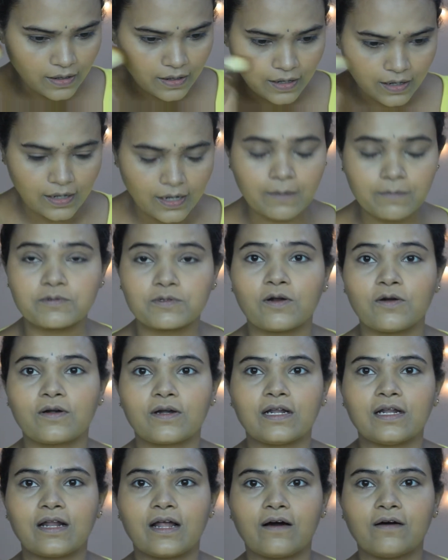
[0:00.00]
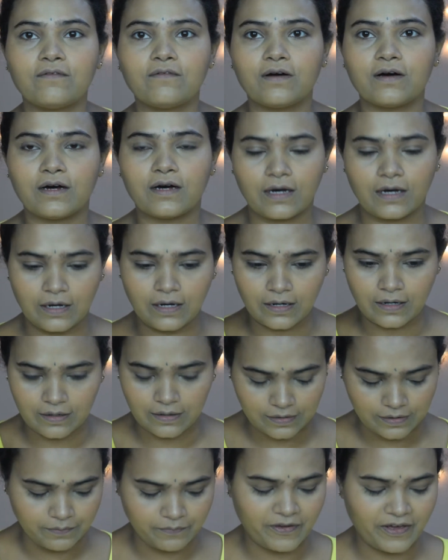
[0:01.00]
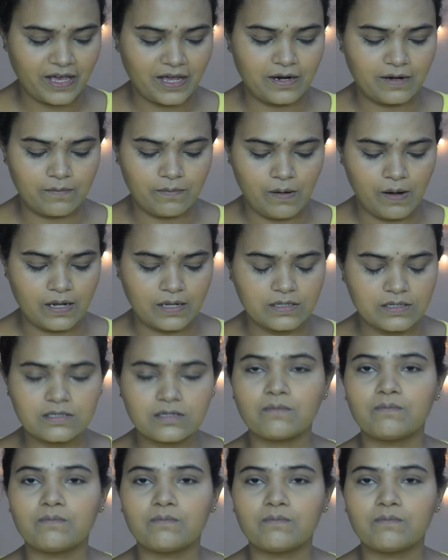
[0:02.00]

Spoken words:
Absolutely love the way it blends,